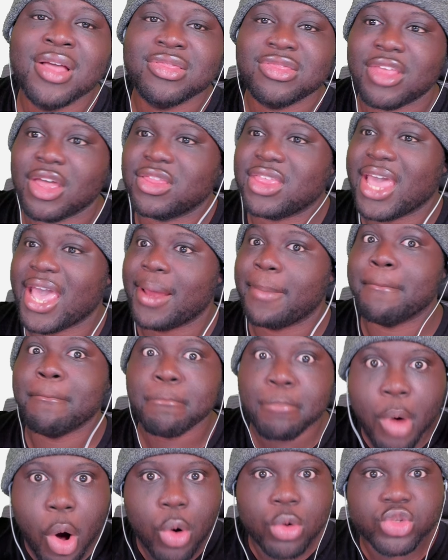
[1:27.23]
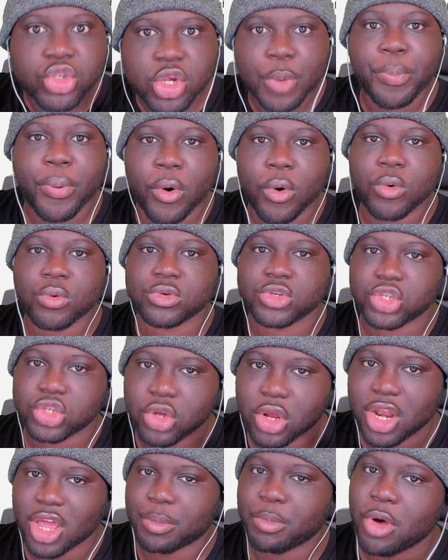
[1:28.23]
that they had multiple
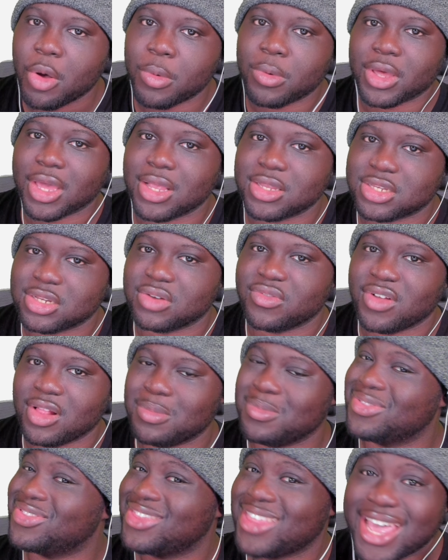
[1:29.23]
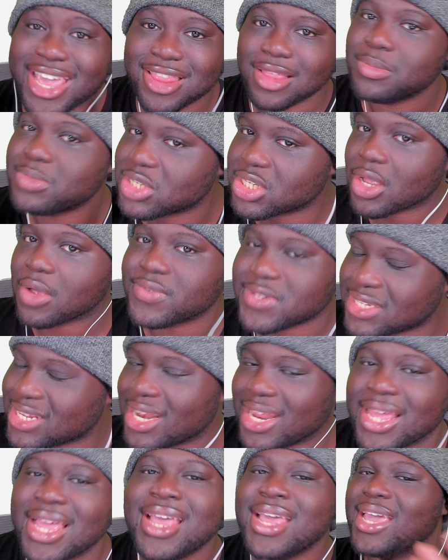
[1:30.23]
Sonic mobile games in development. They themselves said
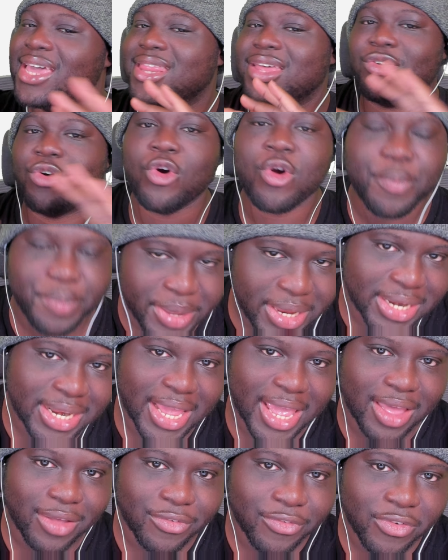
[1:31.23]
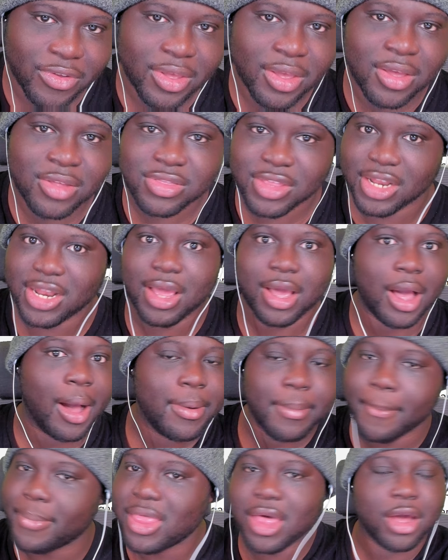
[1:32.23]
it in their own PDF, that they're
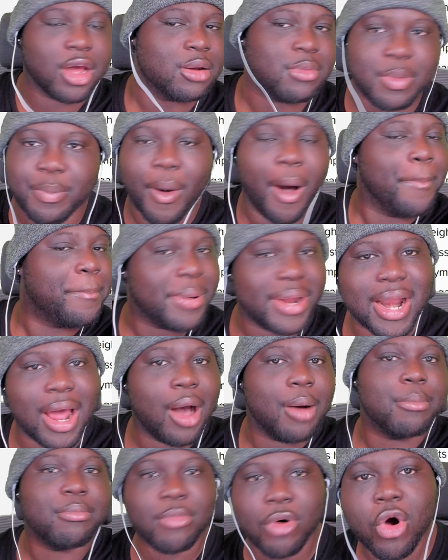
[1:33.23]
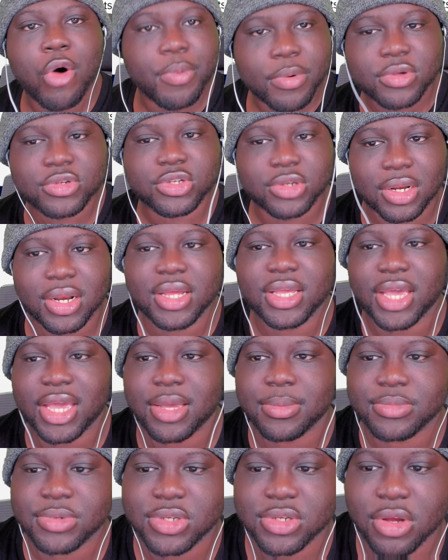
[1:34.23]
going to be pumping out mobile Sonic
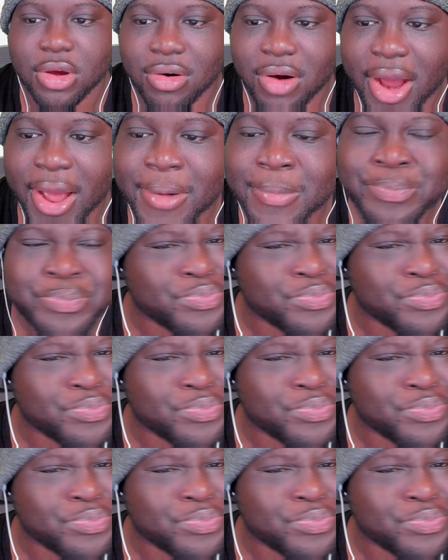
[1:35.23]
games, alright?